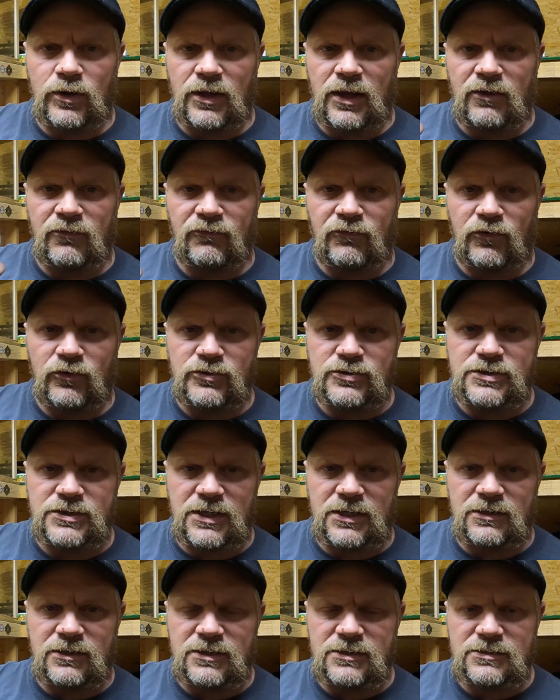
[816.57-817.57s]
they first
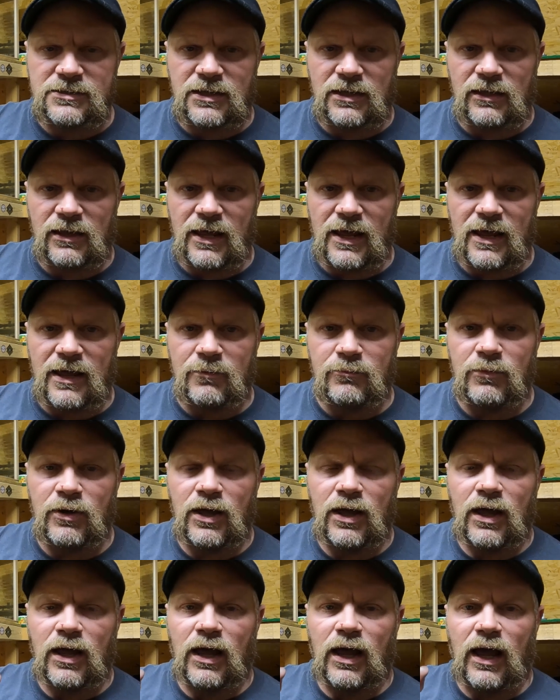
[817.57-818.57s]
did this collab,
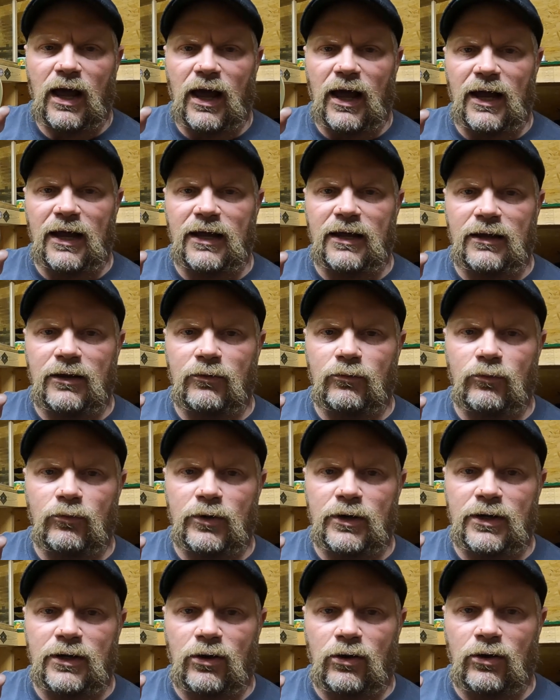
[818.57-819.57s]
I
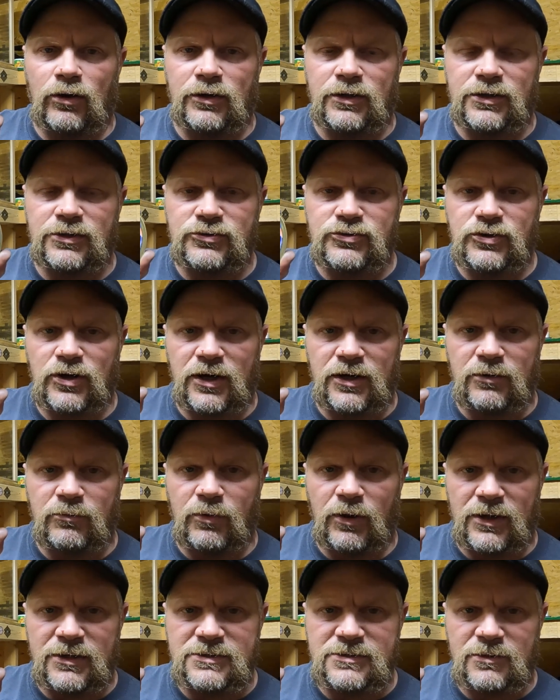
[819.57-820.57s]
went on and tried to
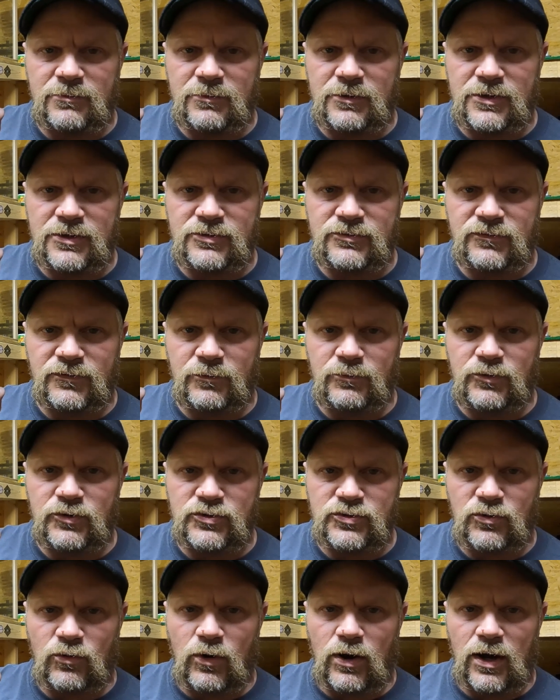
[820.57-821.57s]
buy some of this from
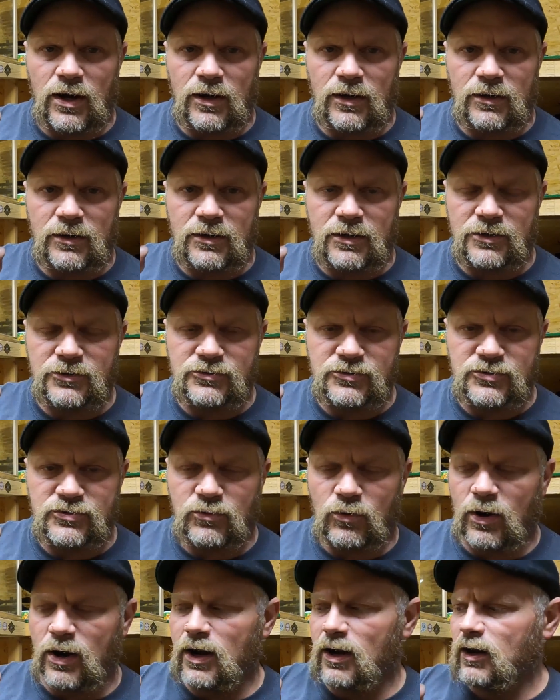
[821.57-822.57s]
the Country
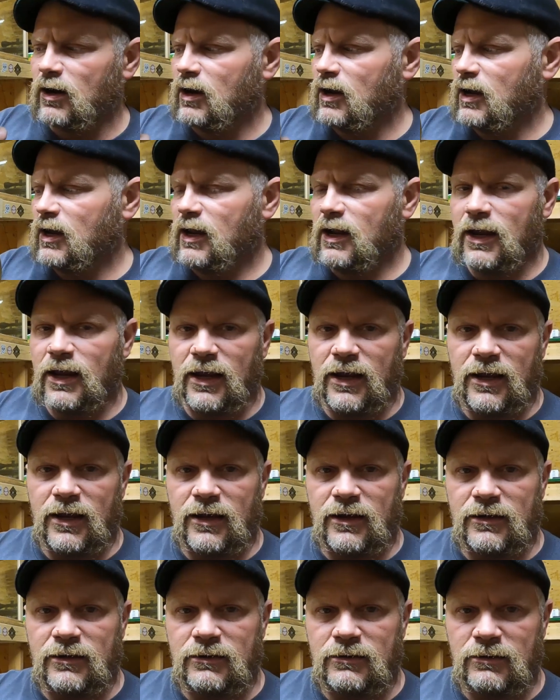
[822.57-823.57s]
Squire,
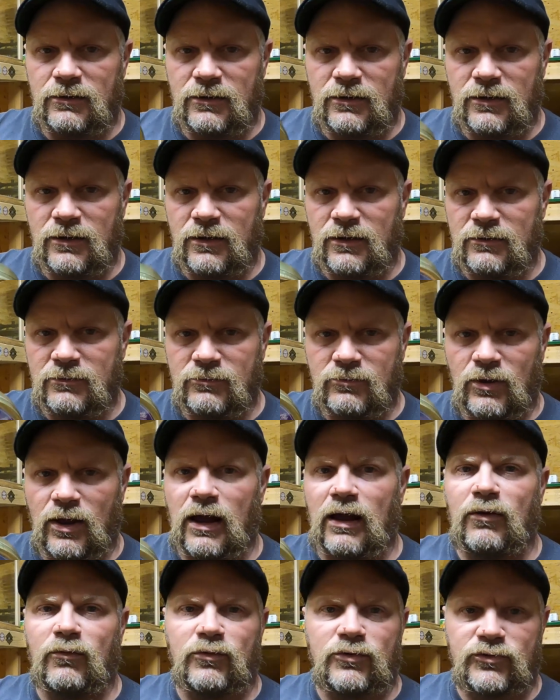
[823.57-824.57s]
and
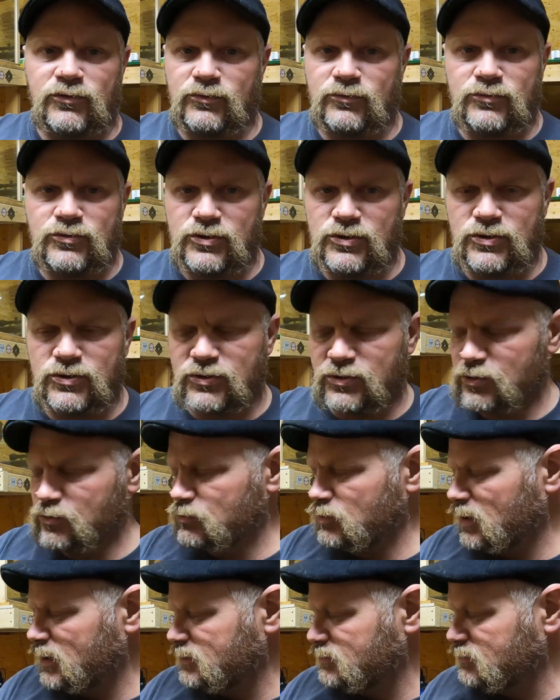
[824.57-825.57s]
I was just
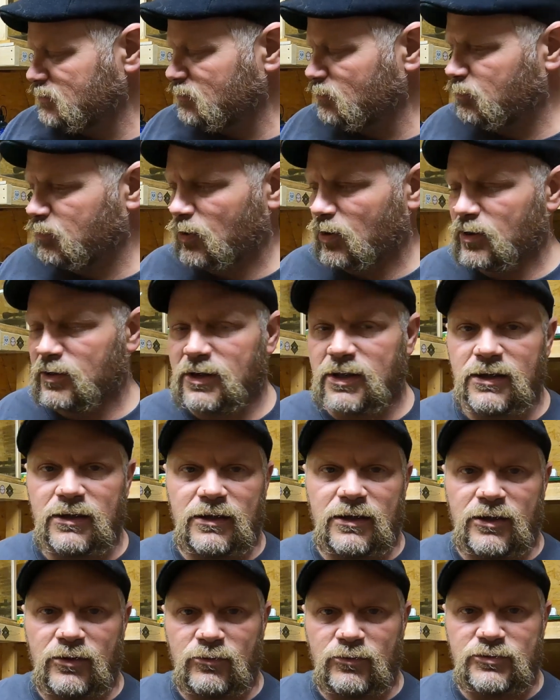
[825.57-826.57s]
too late to the
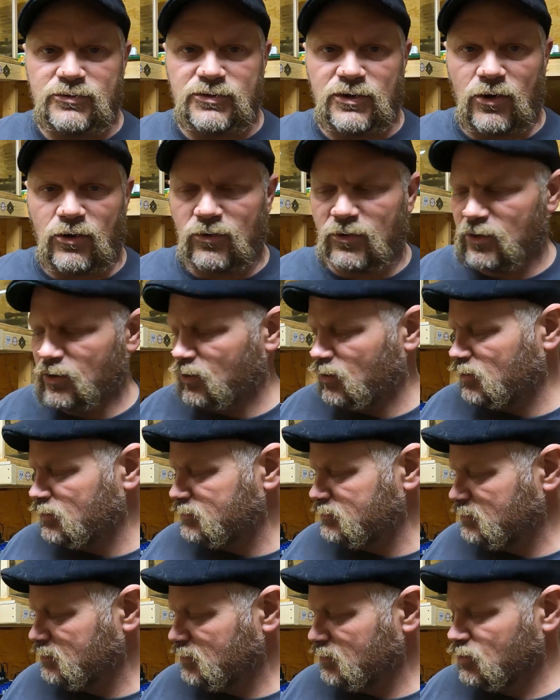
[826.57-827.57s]
party. It was all
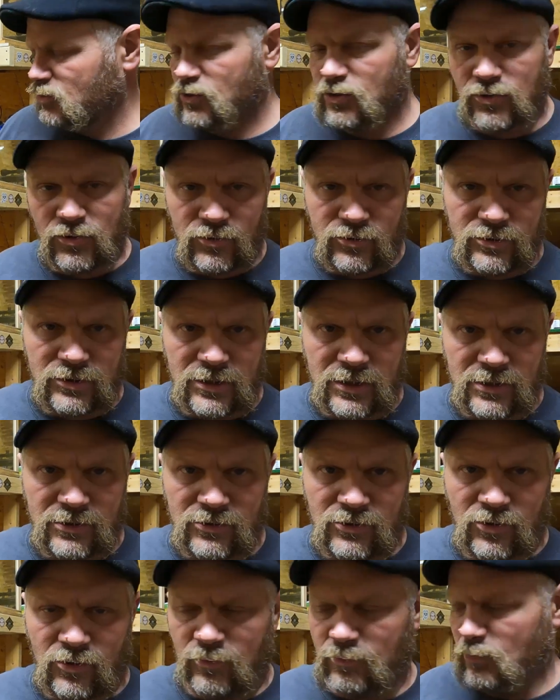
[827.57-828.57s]
gone. Couldn't
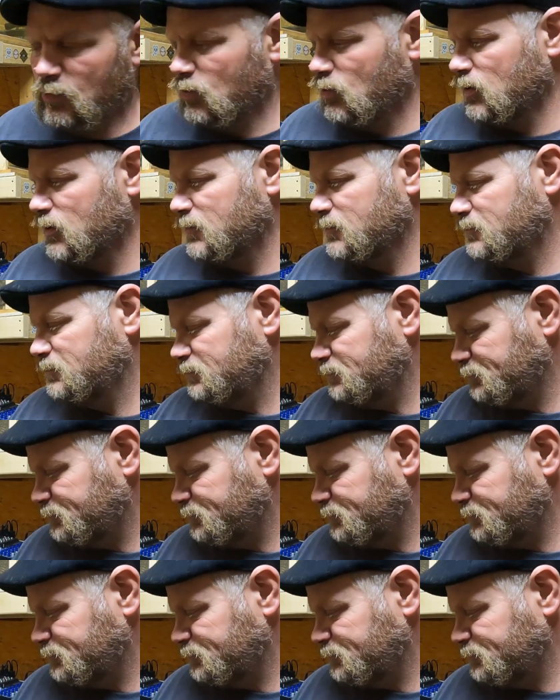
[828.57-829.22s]
get no more.